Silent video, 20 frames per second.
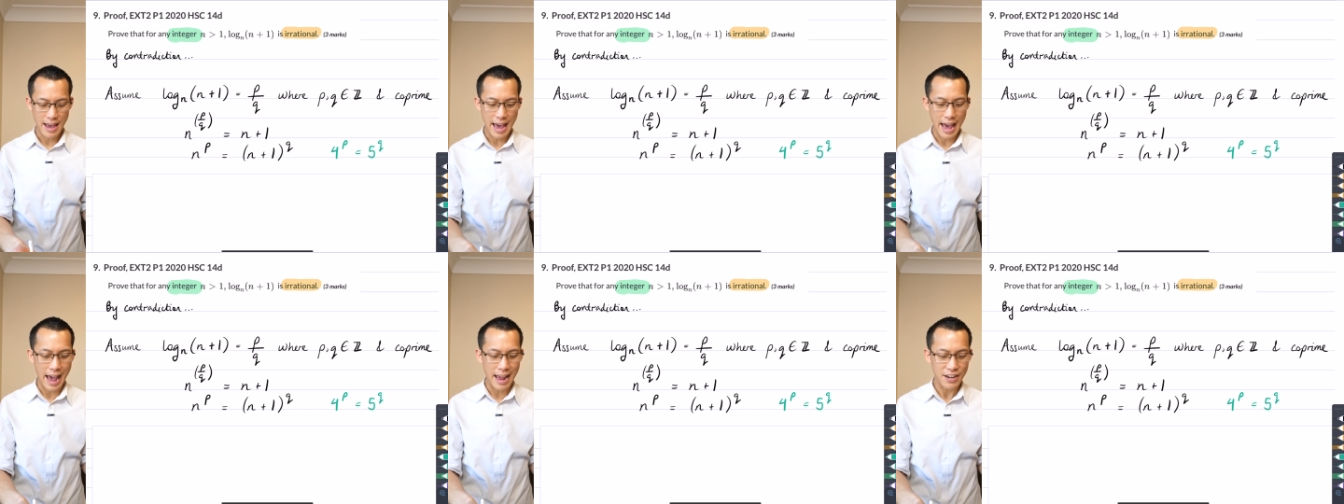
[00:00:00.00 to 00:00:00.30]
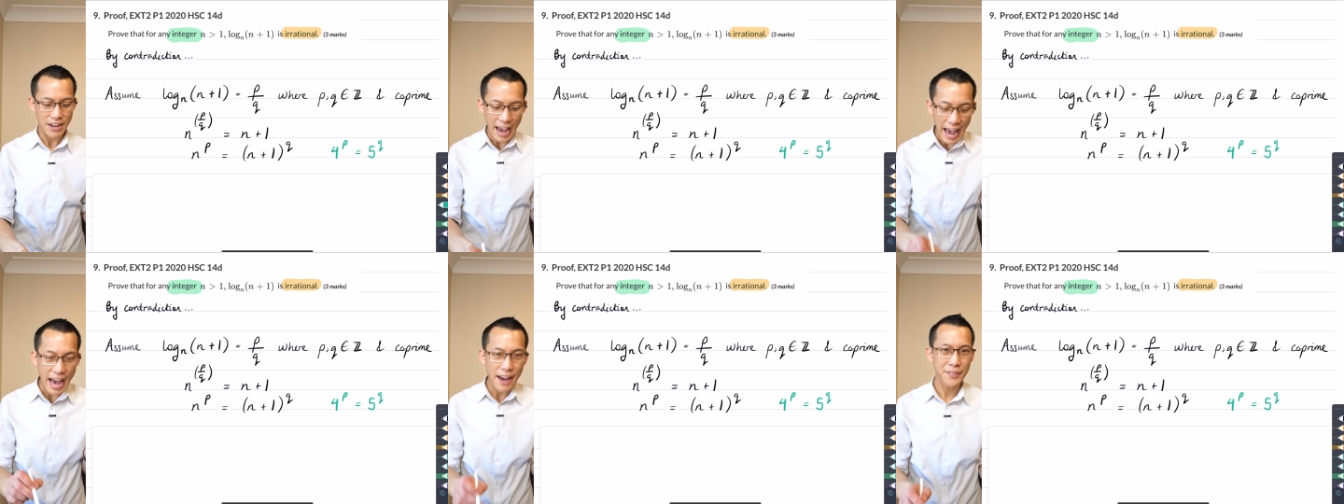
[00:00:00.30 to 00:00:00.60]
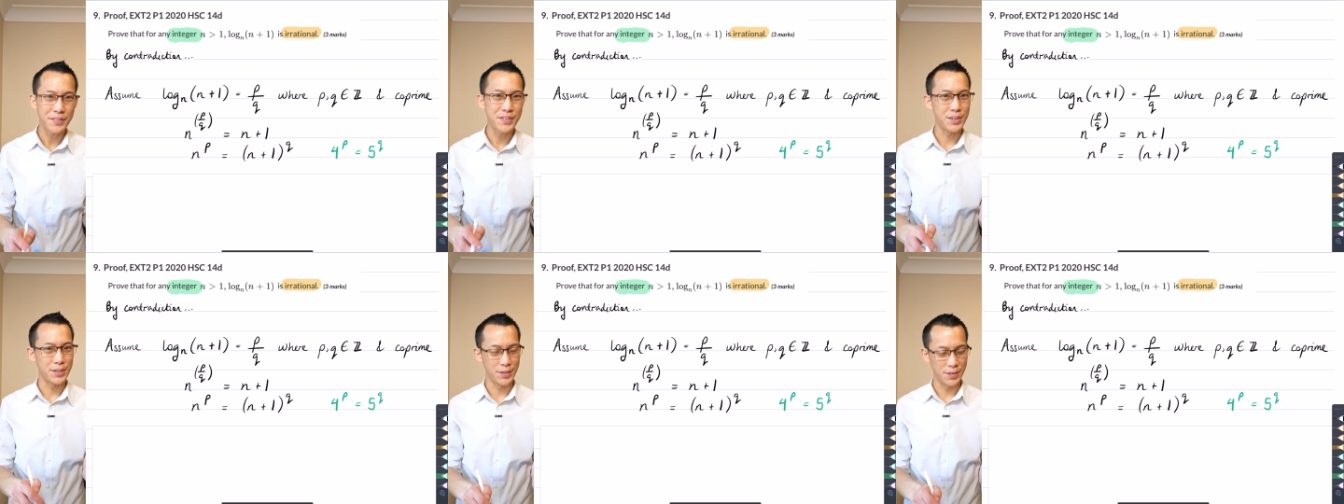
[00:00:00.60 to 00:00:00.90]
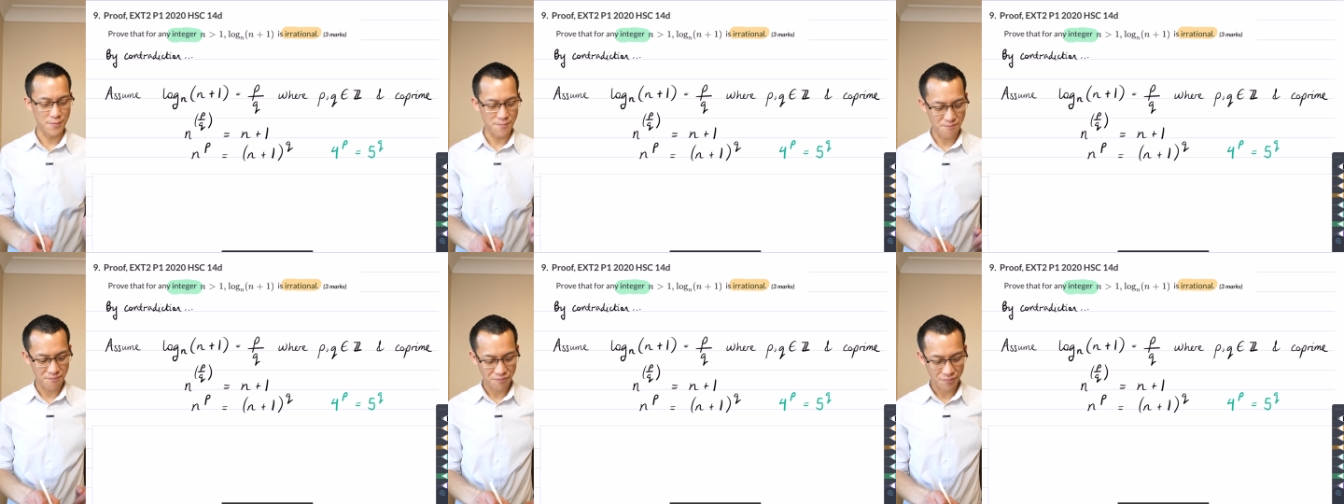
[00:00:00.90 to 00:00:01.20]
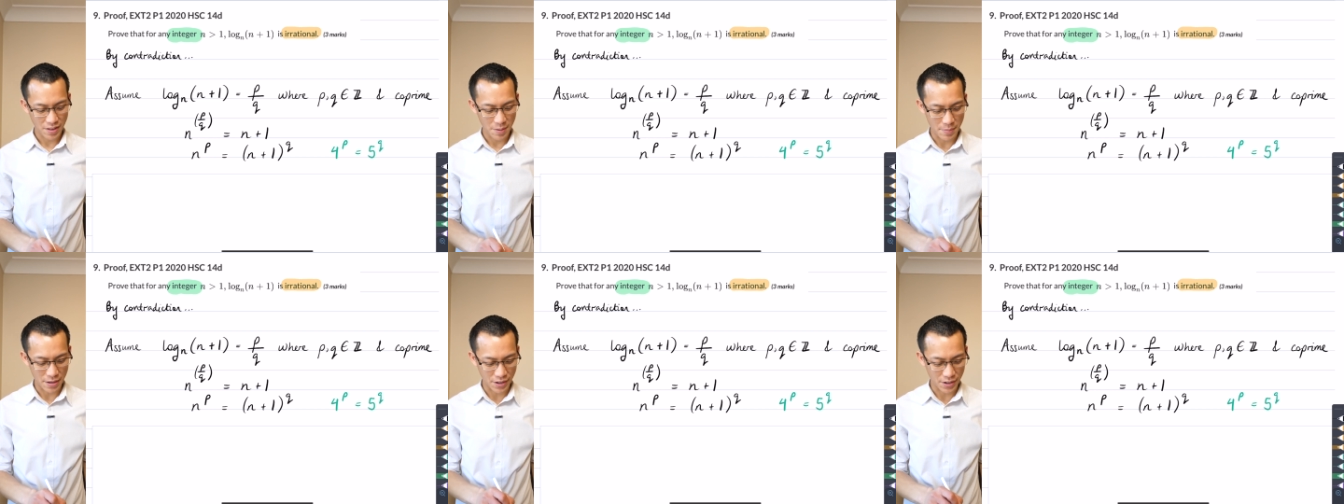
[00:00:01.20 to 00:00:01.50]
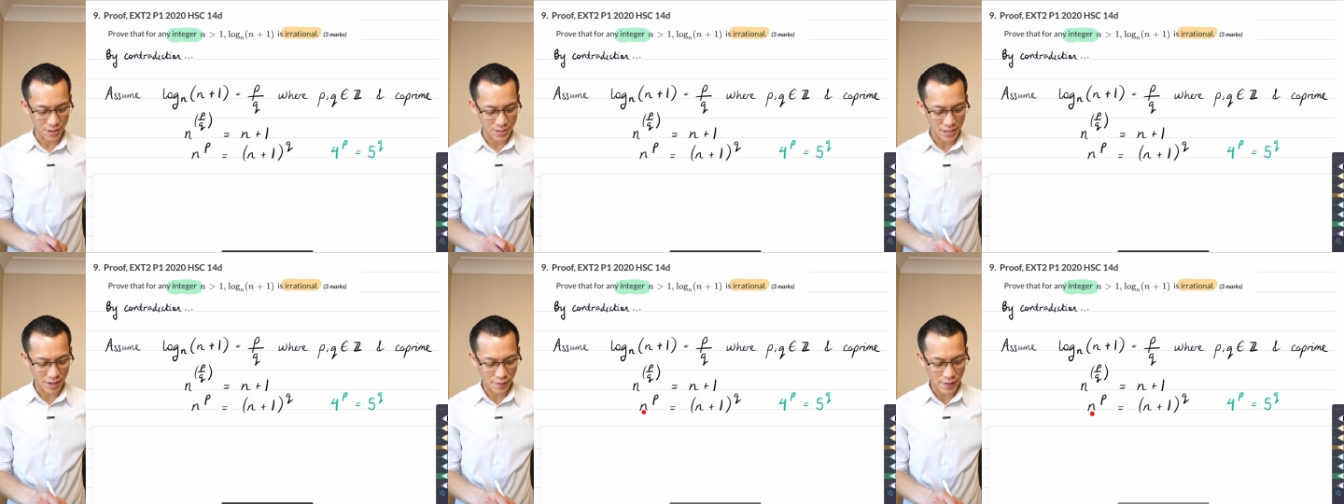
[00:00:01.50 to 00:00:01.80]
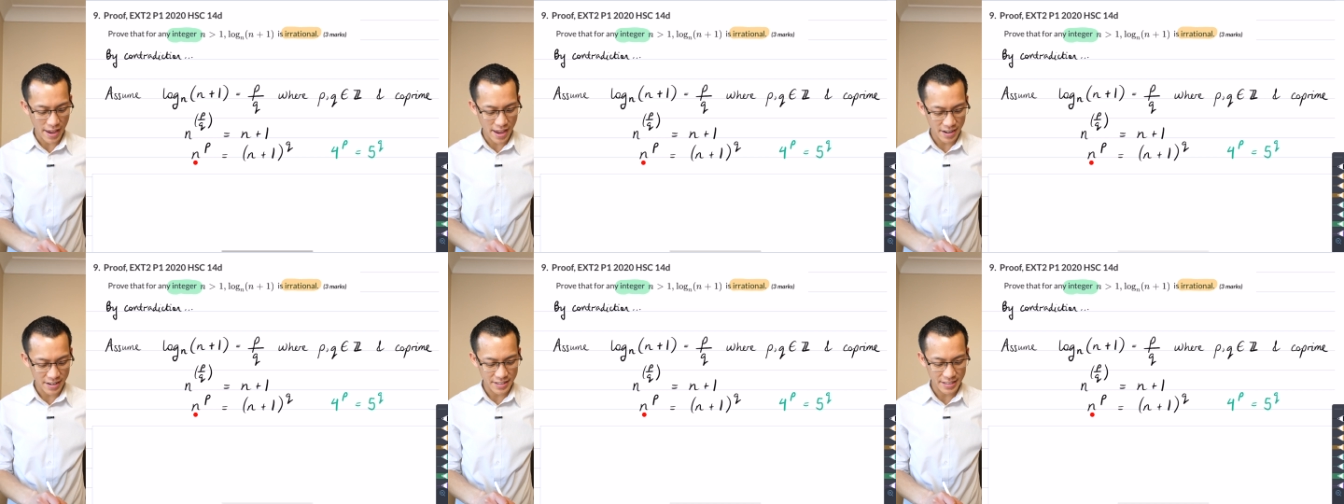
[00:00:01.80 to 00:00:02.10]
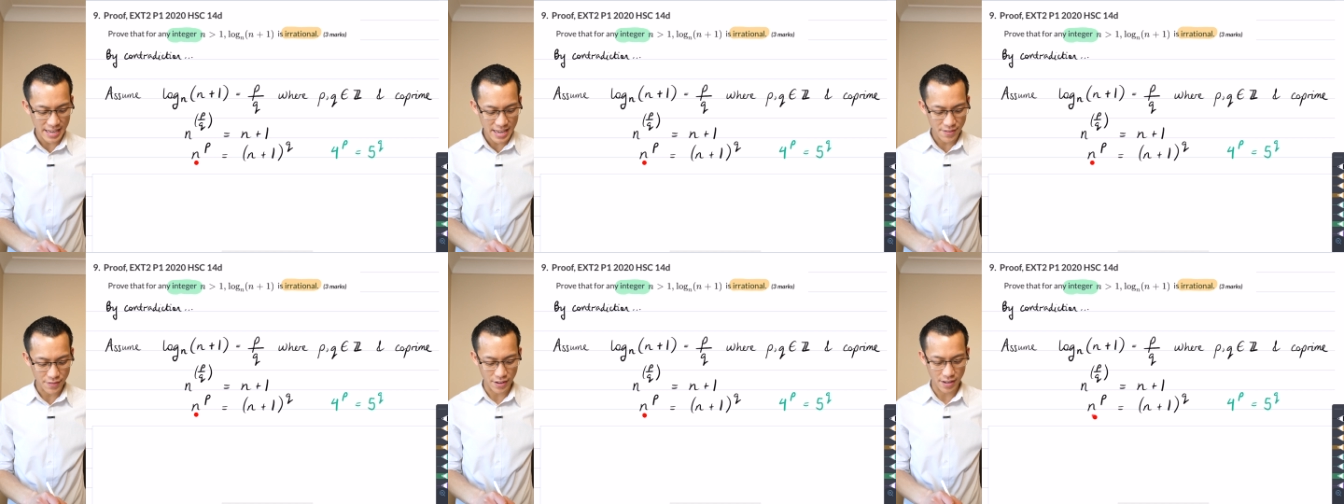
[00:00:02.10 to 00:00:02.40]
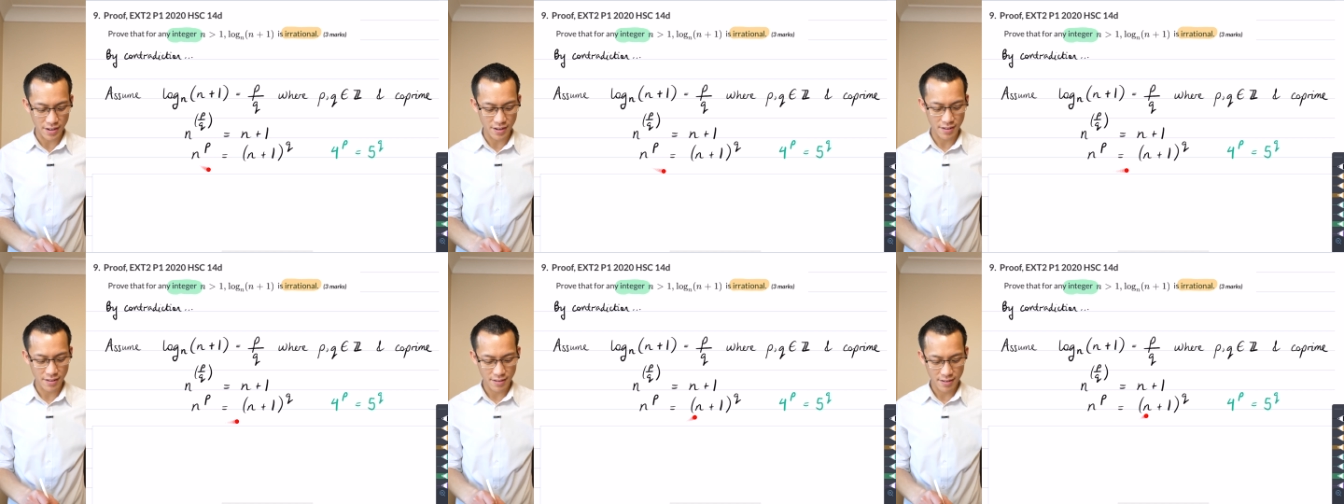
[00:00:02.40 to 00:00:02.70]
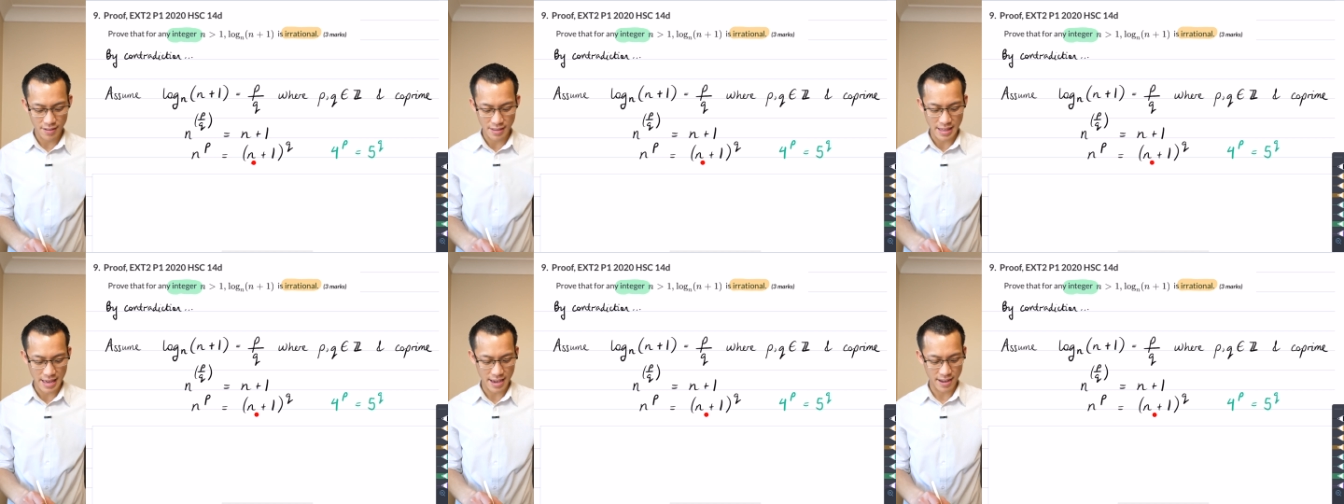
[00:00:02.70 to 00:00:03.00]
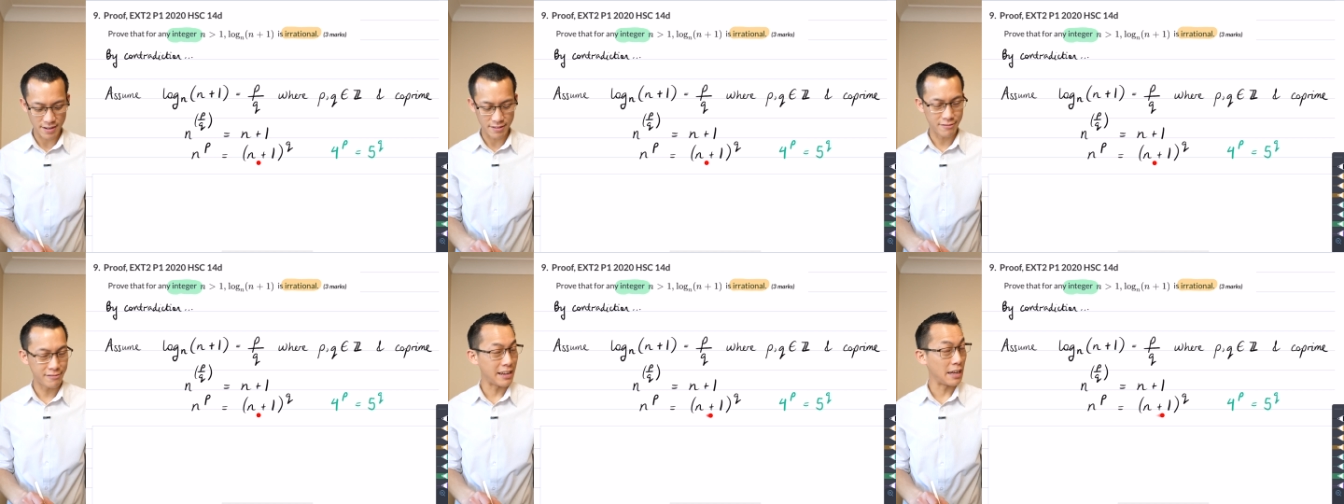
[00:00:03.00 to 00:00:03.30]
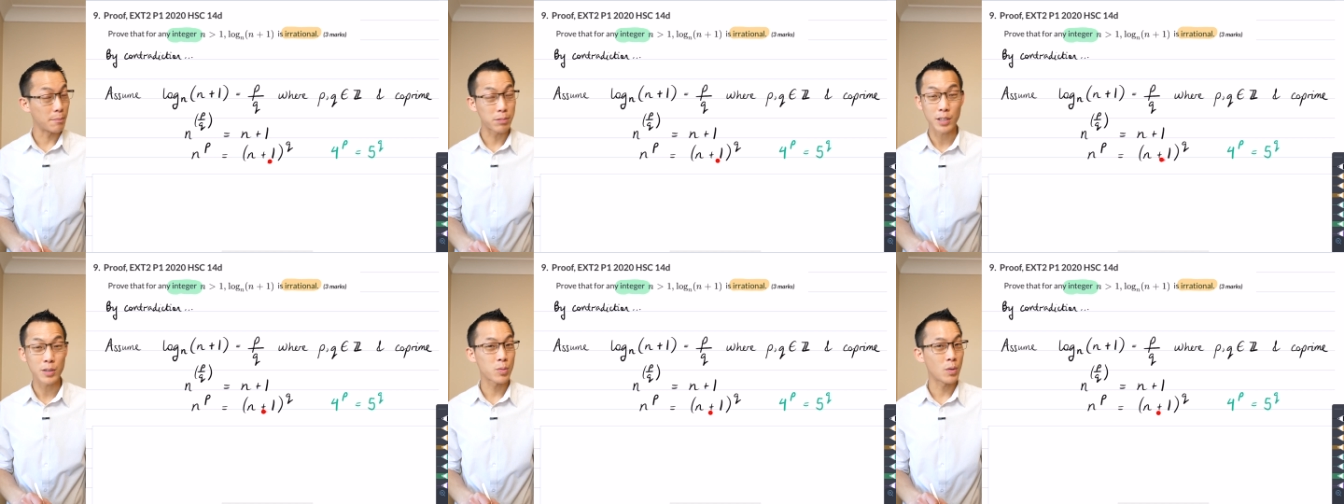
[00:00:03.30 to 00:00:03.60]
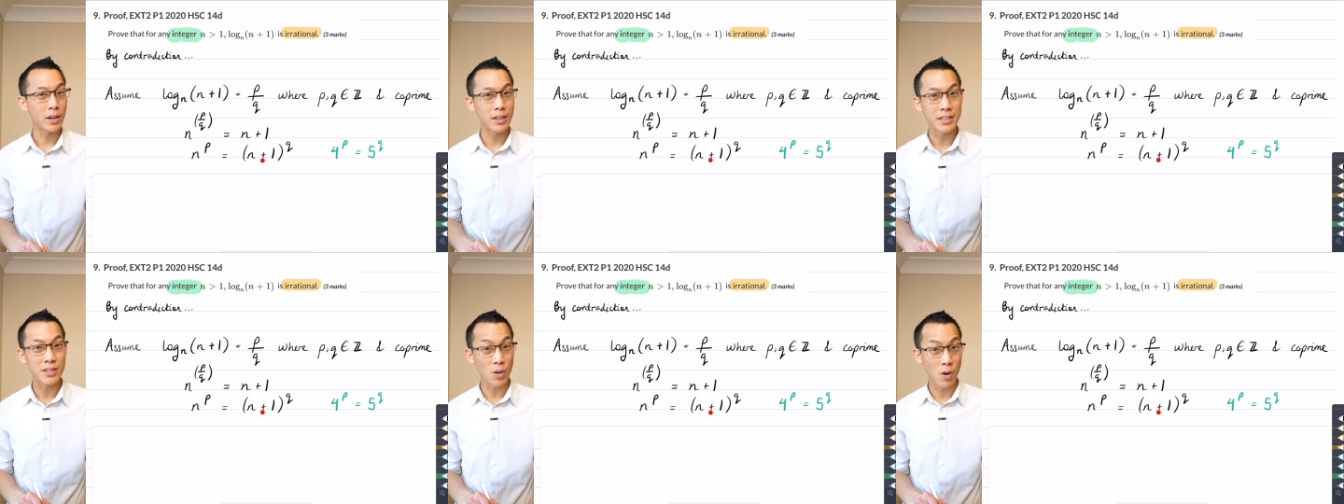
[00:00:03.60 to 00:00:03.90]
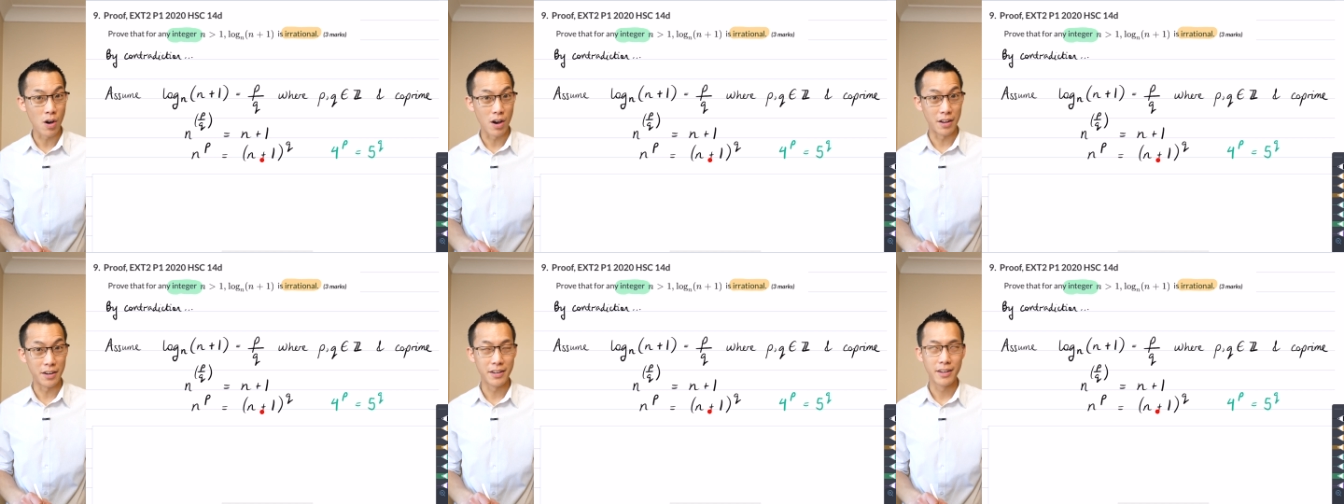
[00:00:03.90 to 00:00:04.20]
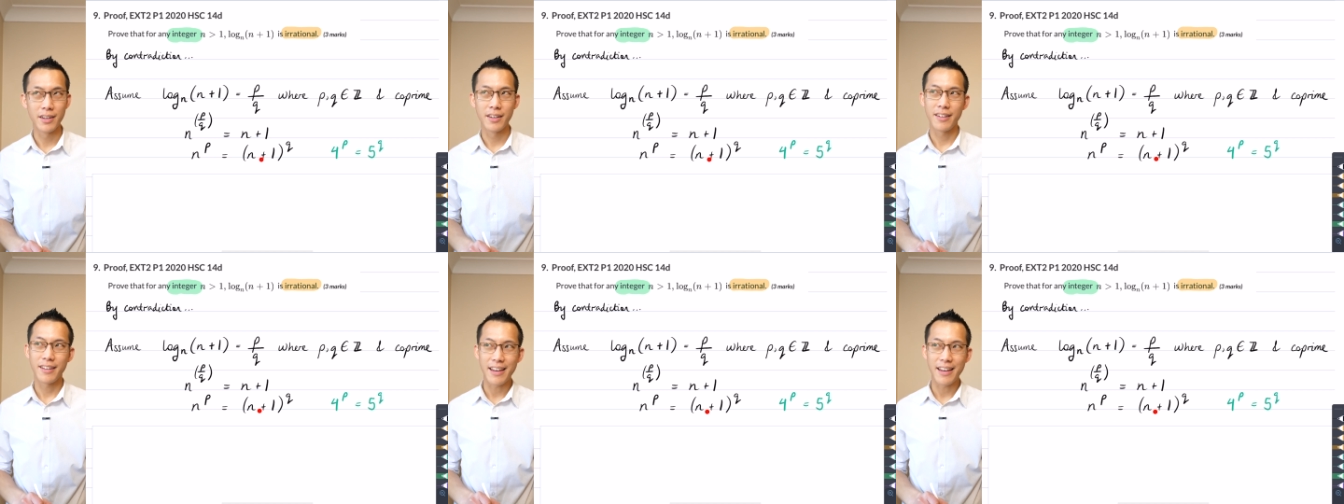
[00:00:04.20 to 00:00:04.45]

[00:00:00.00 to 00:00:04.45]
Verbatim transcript: And you have to, because if n is even, then n plus 1 is odd.